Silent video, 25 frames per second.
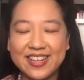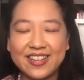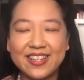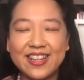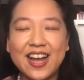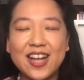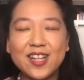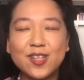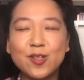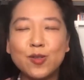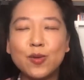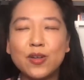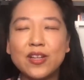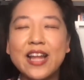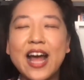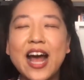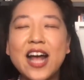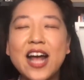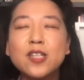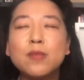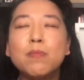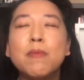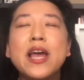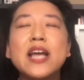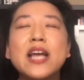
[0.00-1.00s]
That
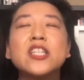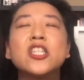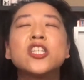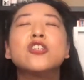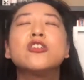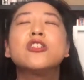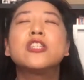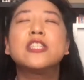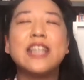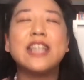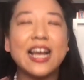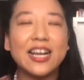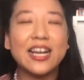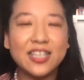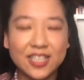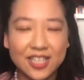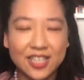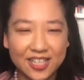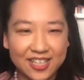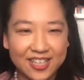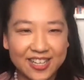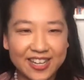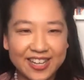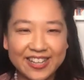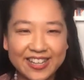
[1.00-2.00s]
makes you
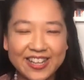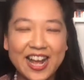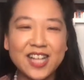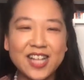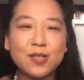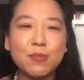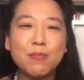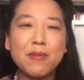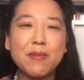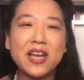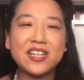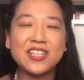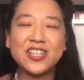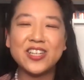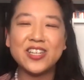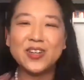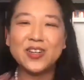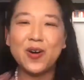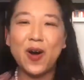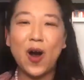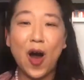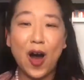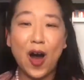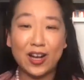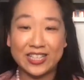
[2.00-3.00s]
sexy. That makes you
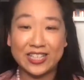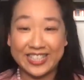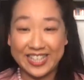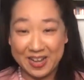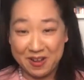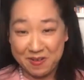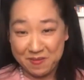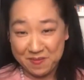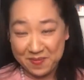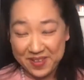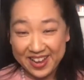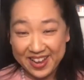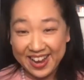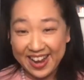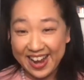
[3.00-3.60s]
awesome.